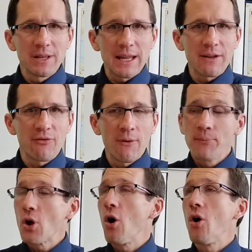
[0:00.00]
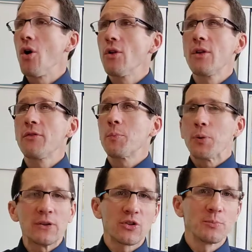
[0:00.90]
belief, all of the
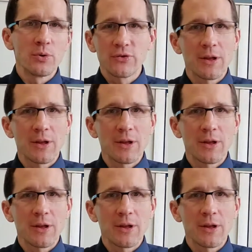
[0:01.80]
principles